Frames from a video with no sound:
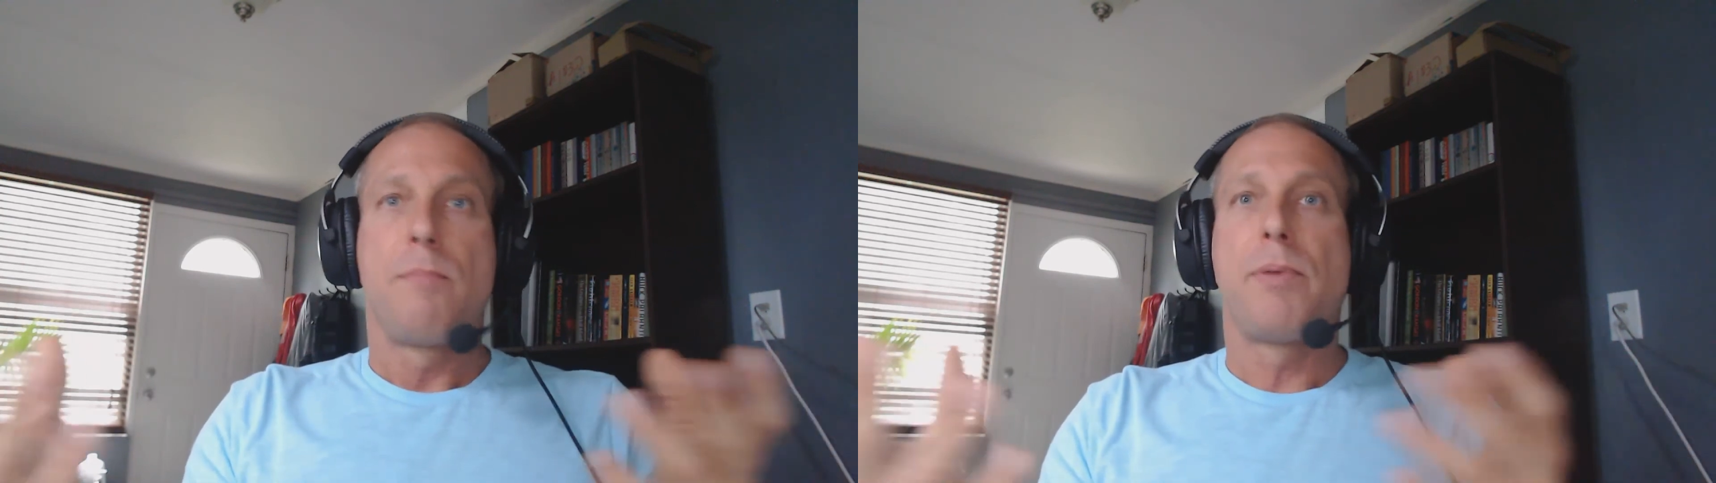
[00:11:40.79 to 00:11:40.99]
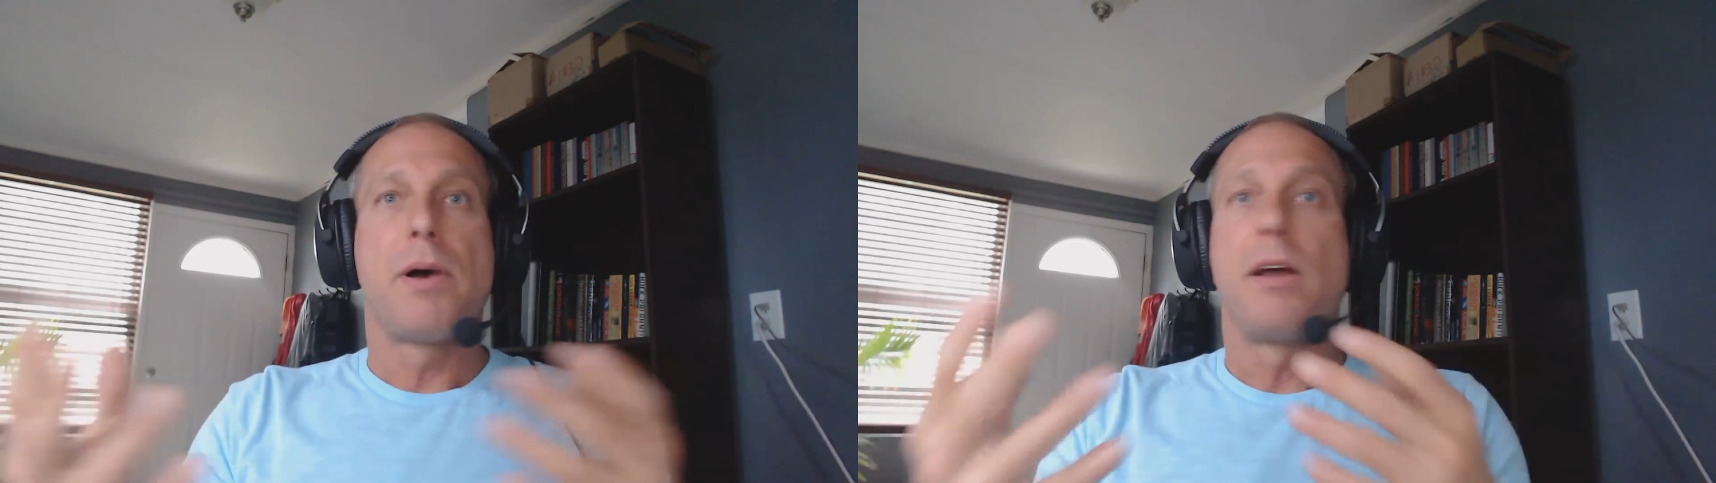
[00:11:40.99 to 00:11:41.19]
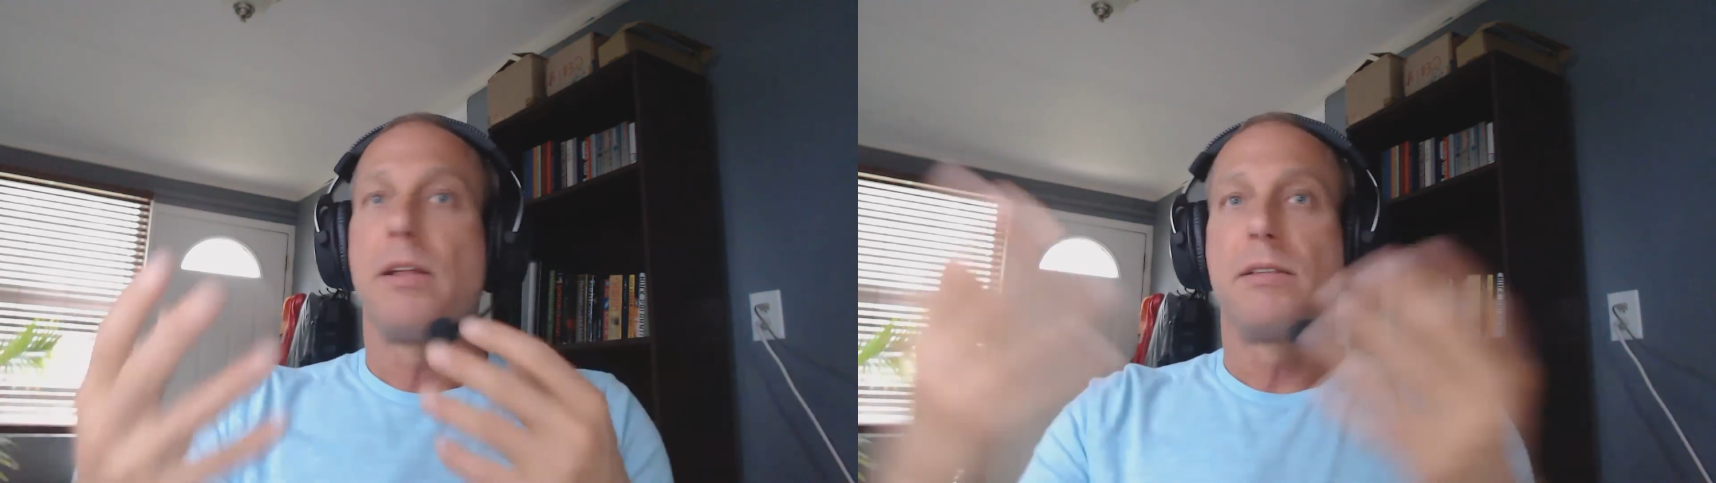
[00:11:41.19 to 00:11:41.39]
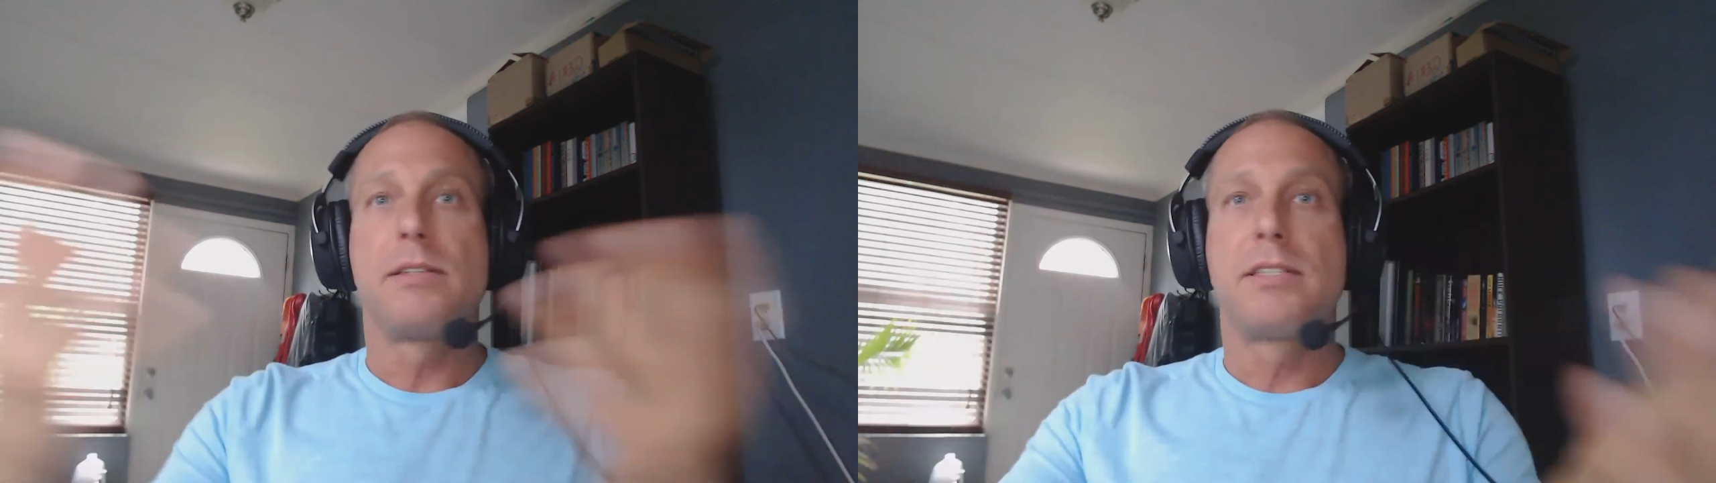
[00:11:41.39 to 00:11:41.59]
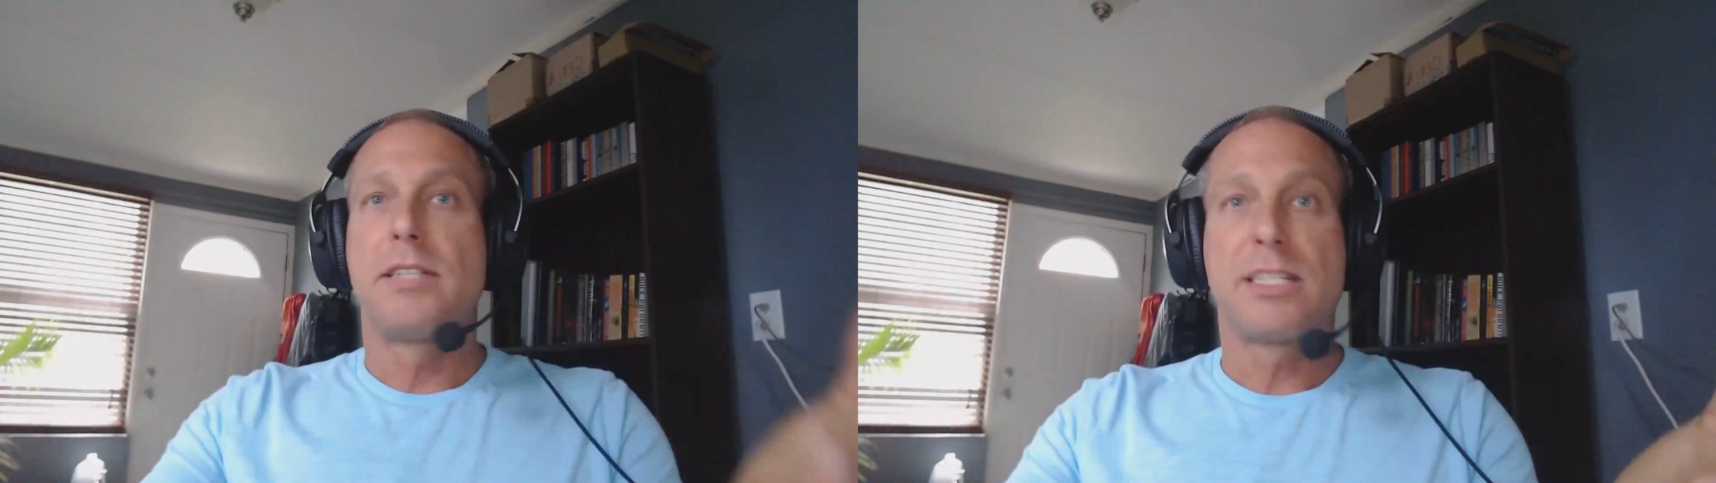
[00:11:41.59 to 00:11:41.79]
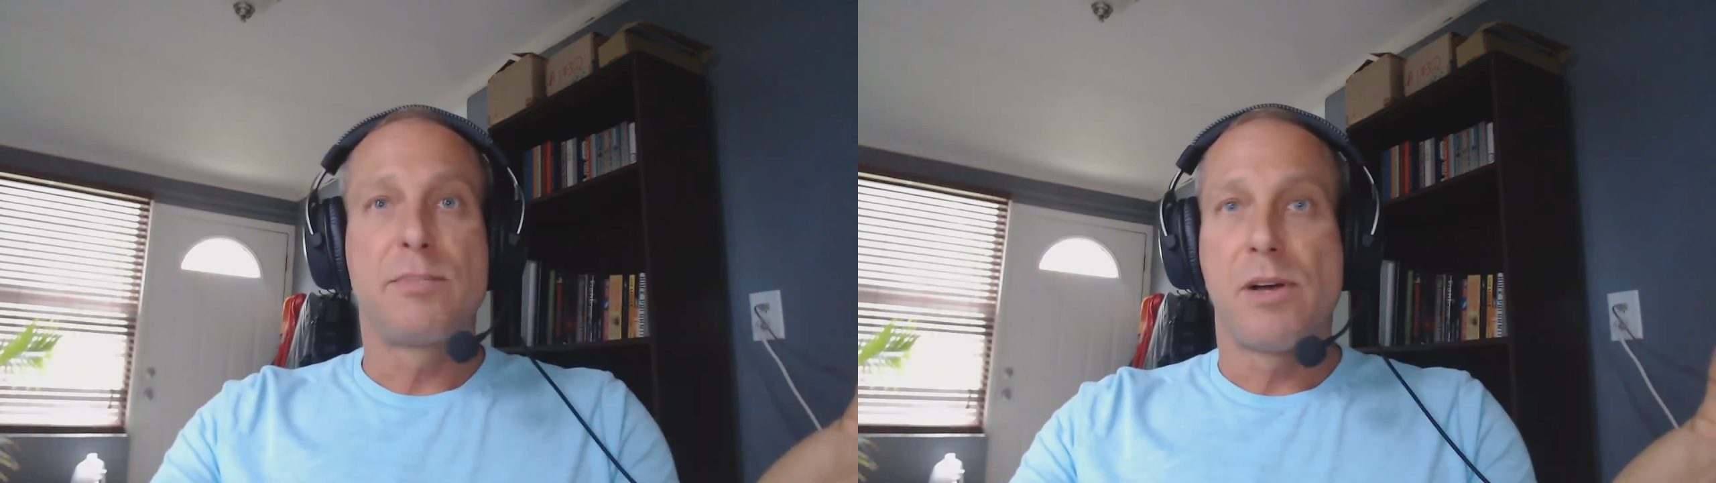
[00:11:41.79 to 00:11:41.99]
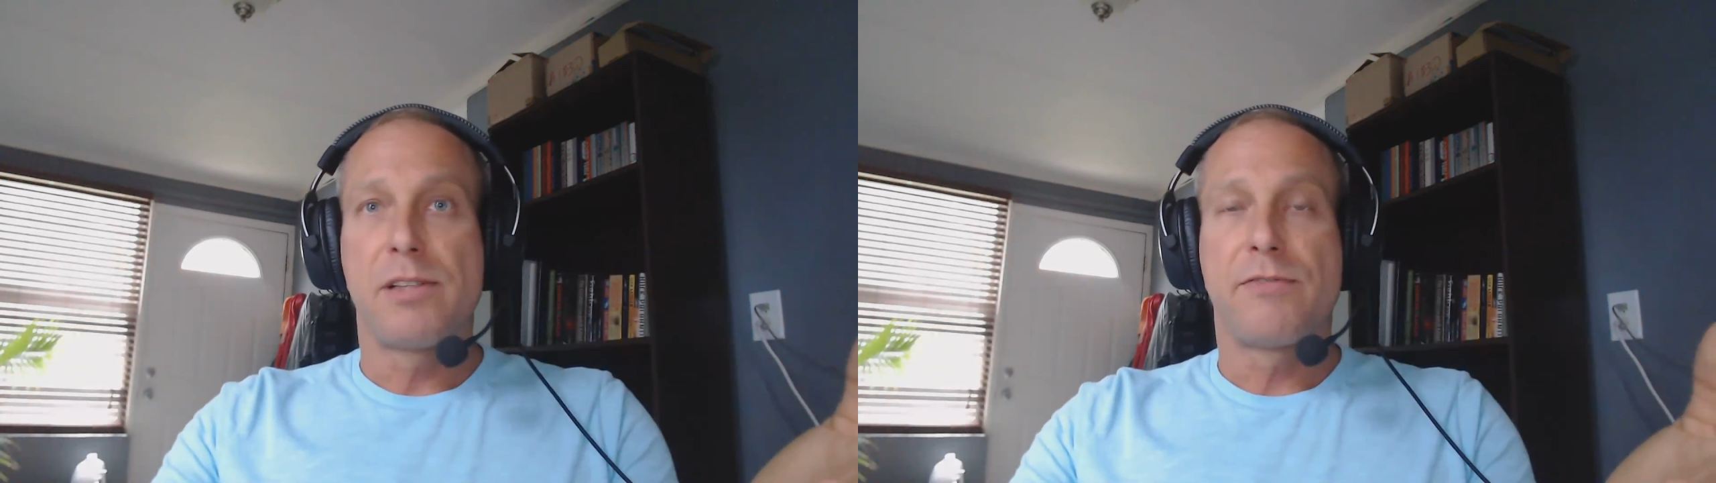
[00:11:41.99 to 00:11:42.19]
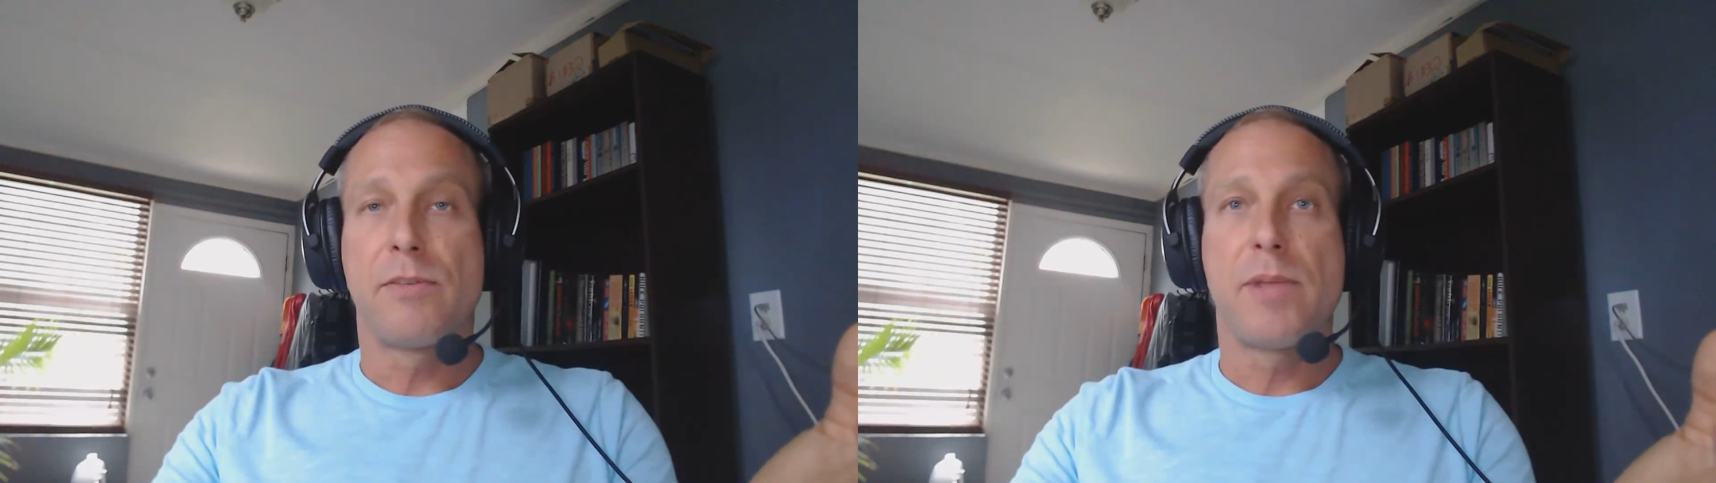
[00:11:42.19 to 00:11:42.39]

but 6 months from